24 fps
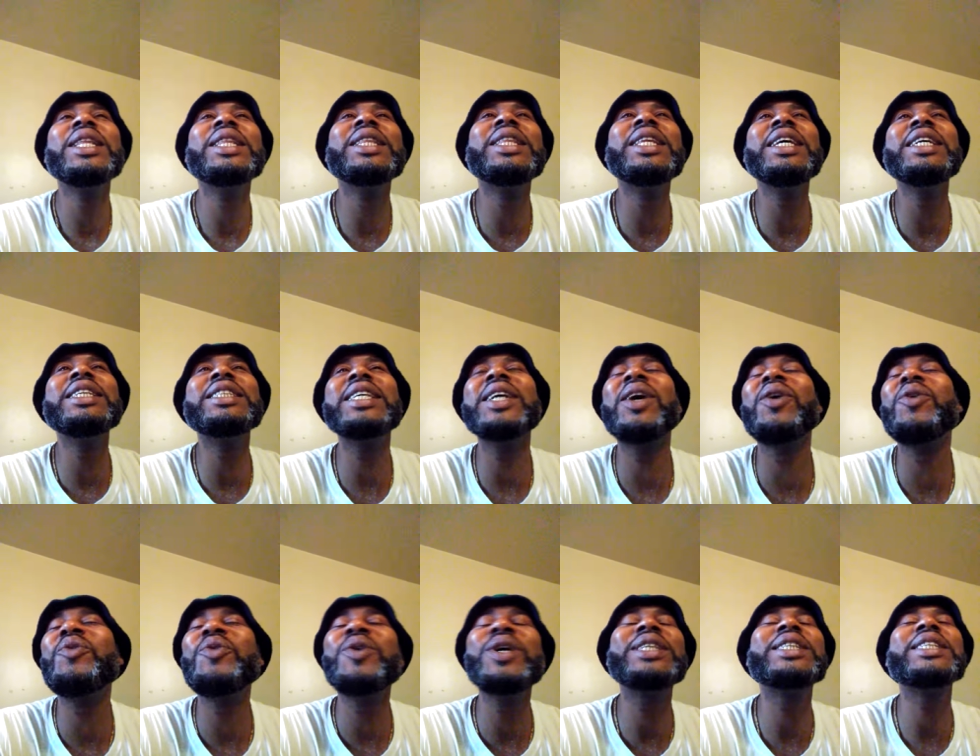These
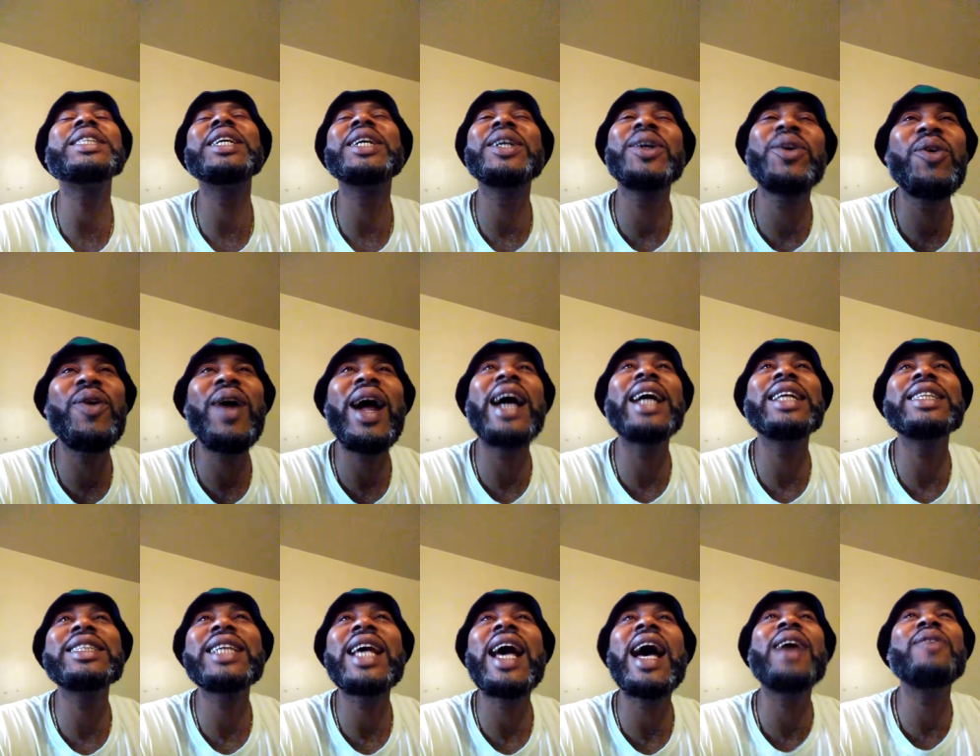
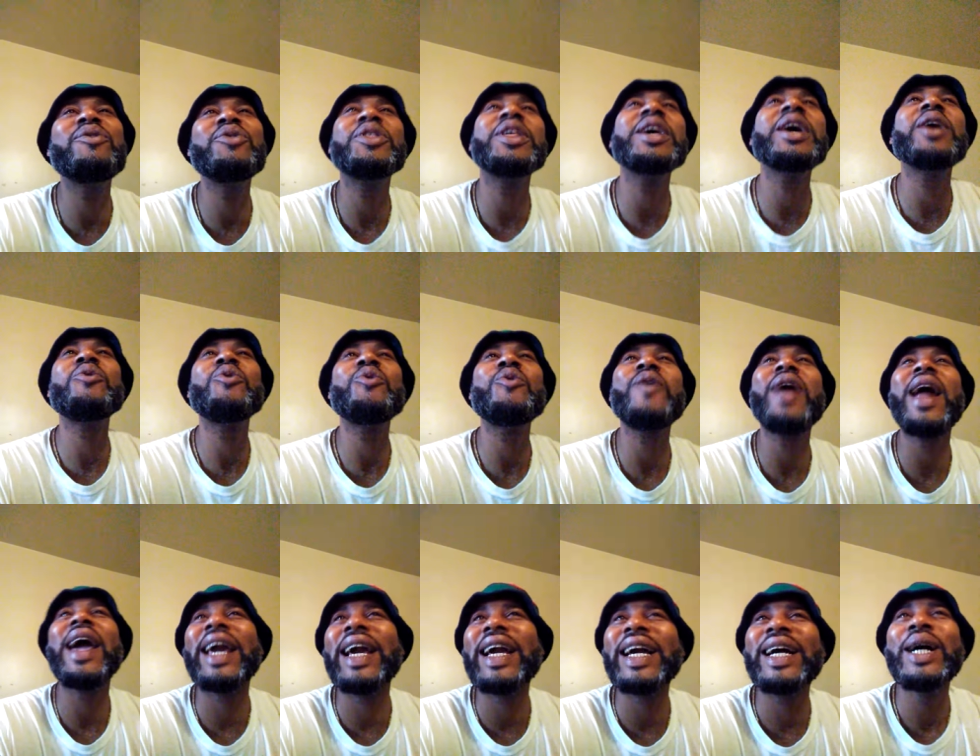aristocrats have their
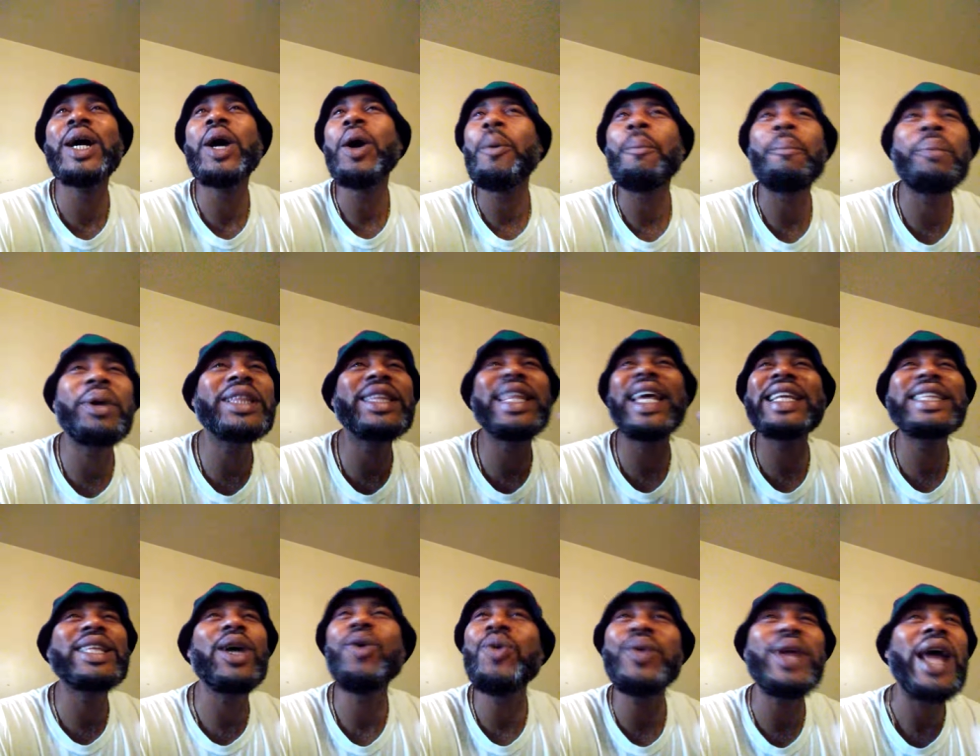rank, but
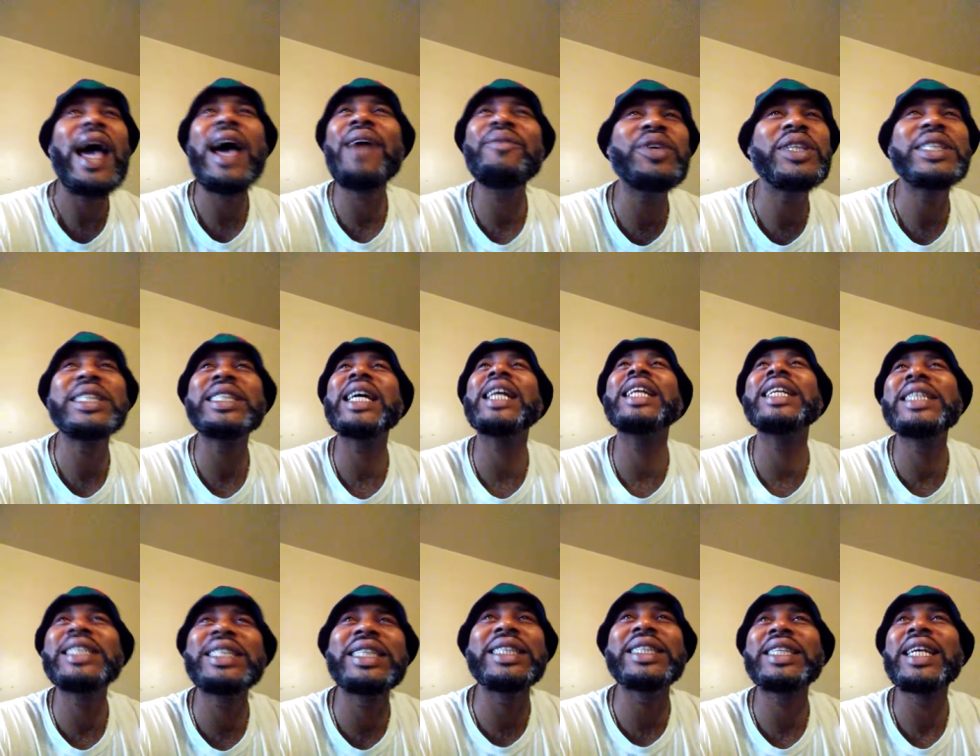they don't have
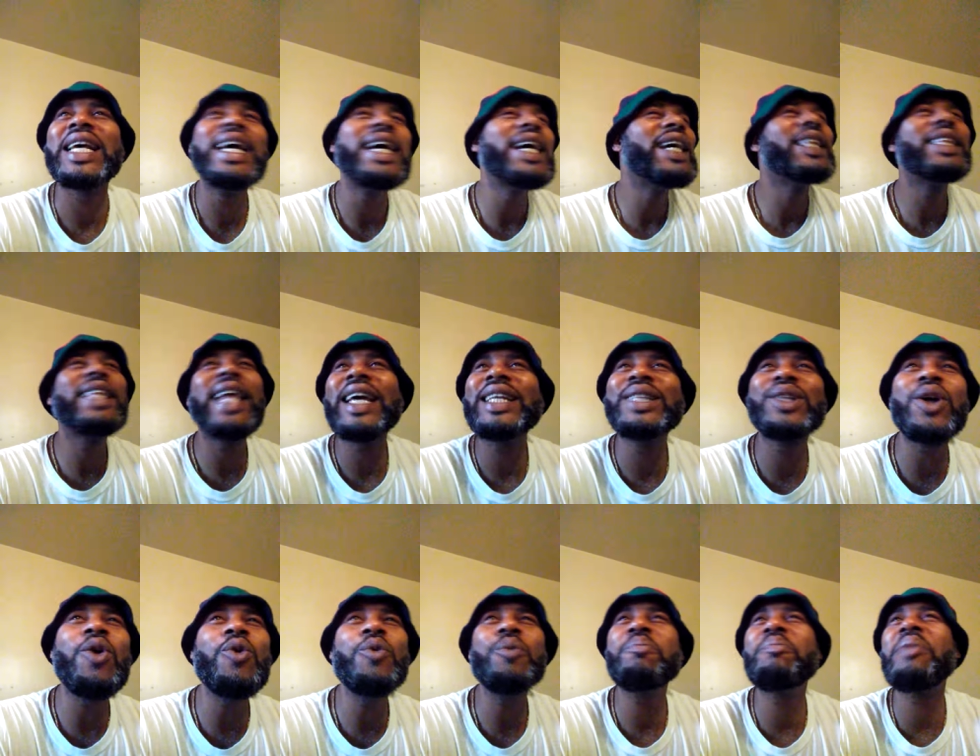intelligence. They
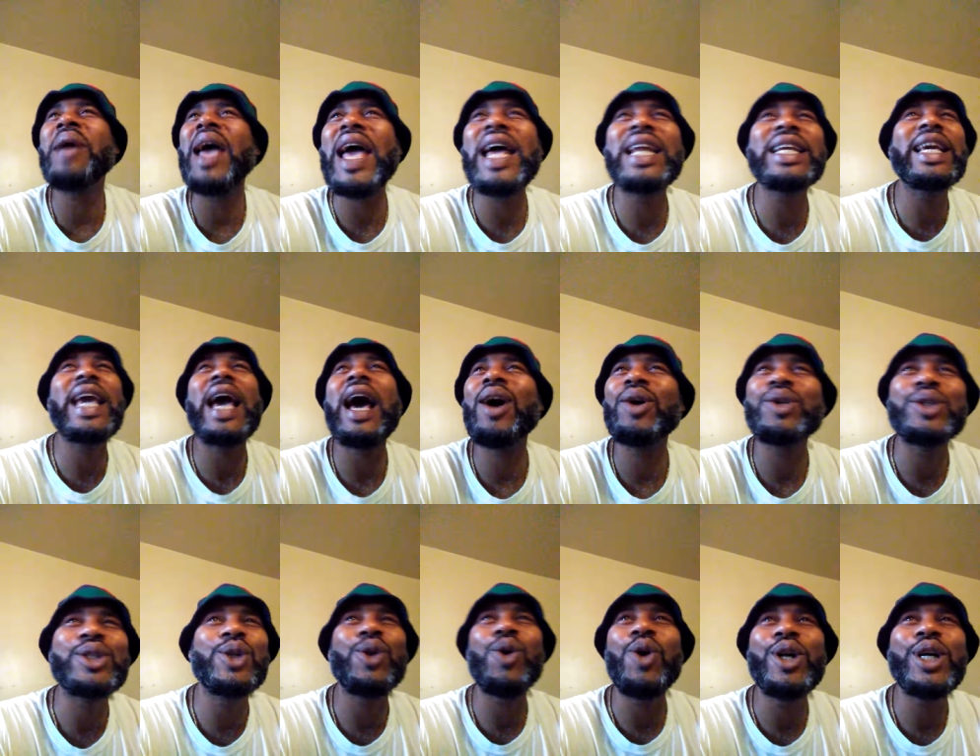don't ban cow
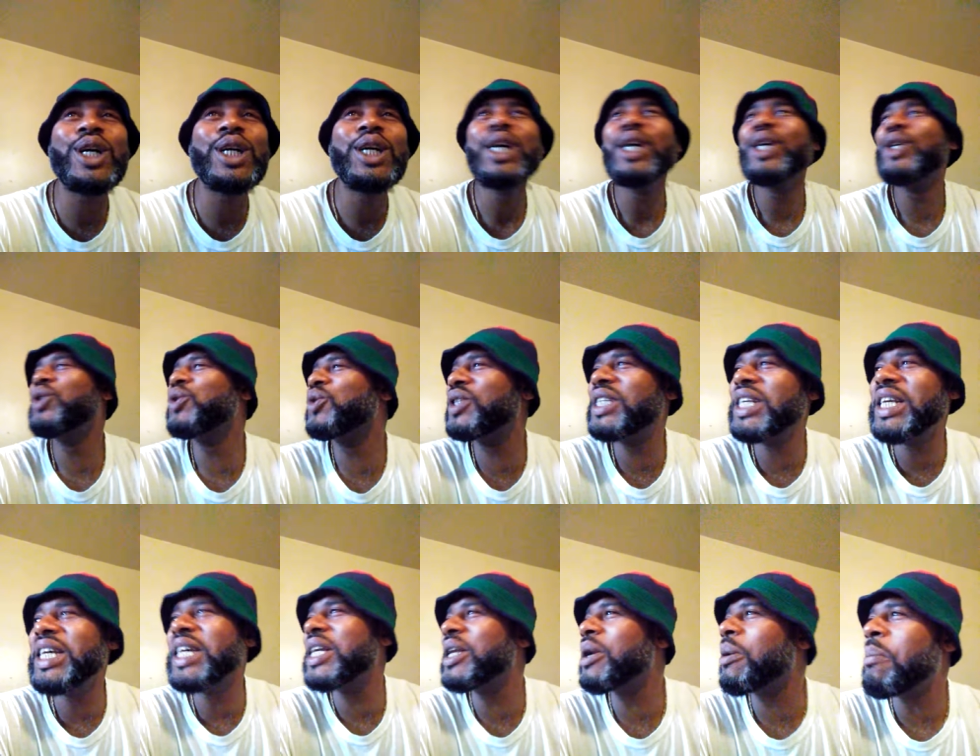slaughter. You
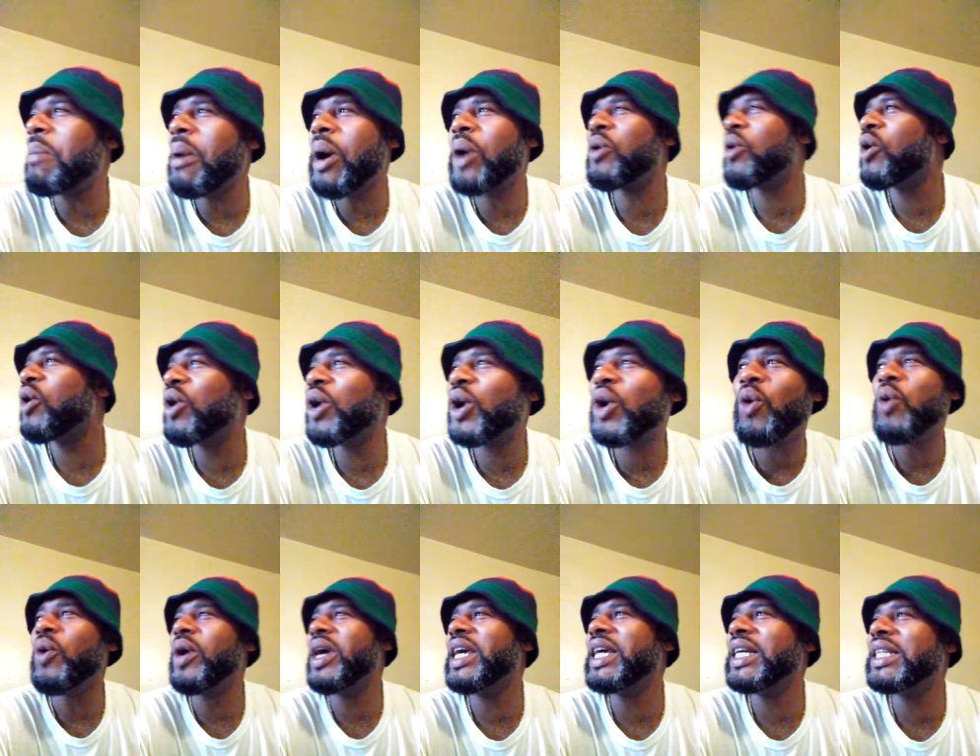see in the borough of
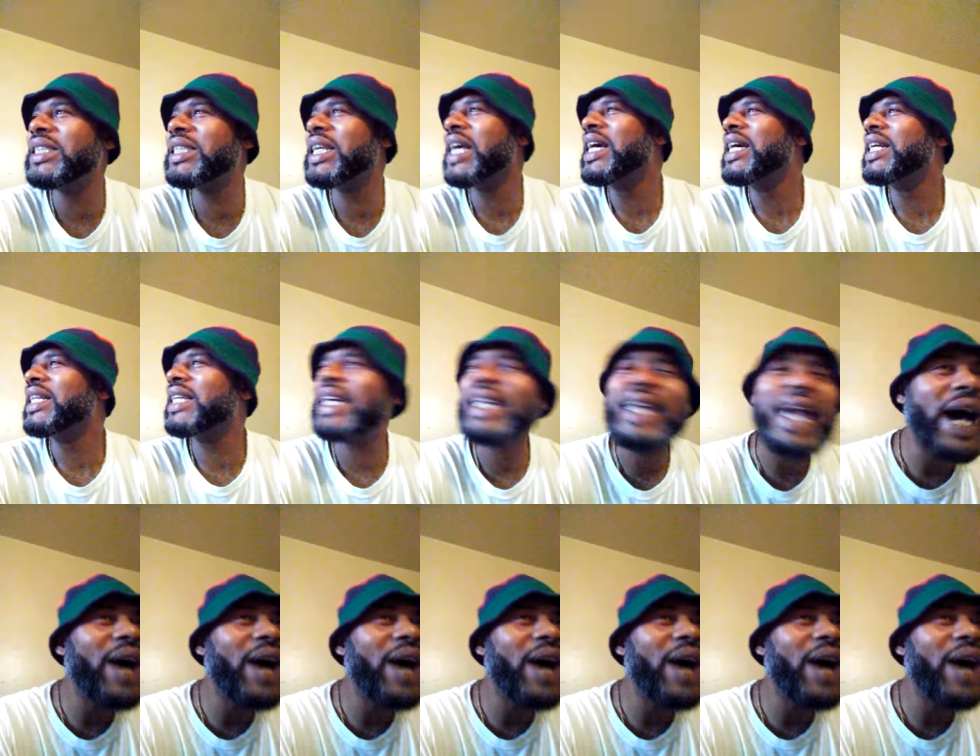Queens, the